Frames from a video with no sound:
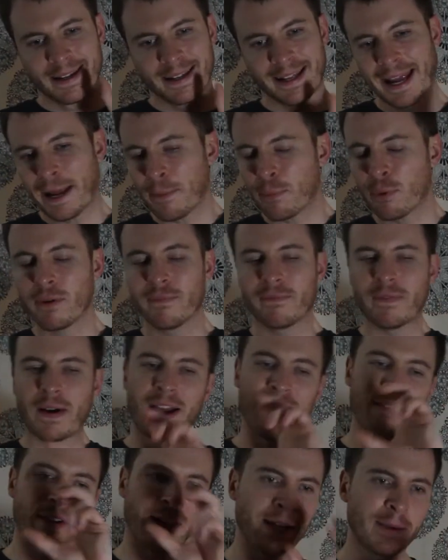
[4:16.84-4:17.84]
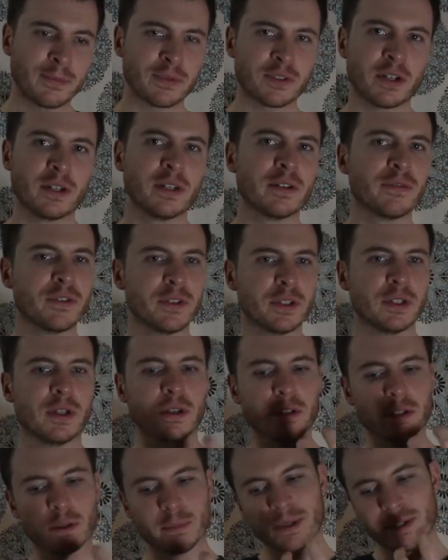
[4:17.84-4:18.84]
8.5, I am starting to feel a
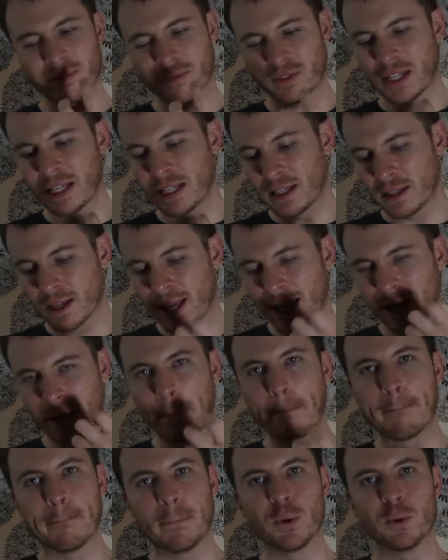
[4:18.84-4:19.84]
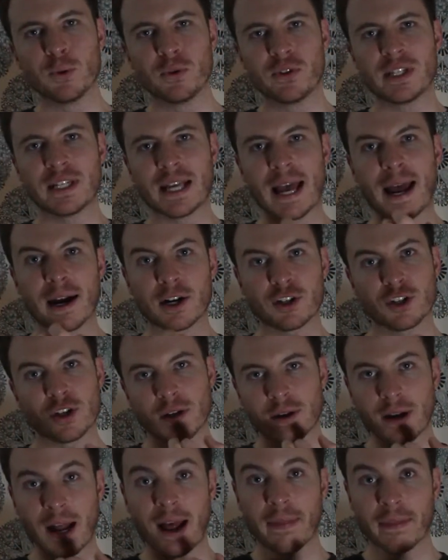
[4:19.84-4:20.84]
little bit of the kind of boozy
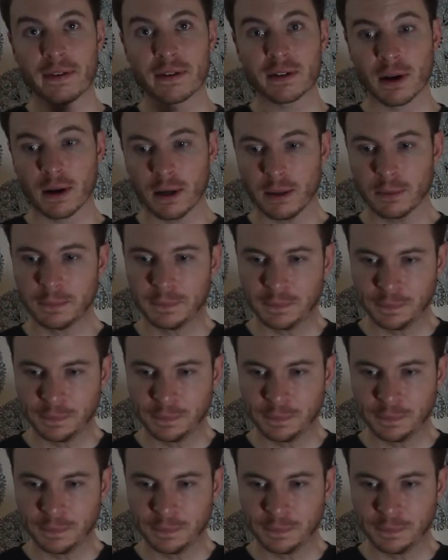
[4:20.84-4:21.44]
action on the tongue.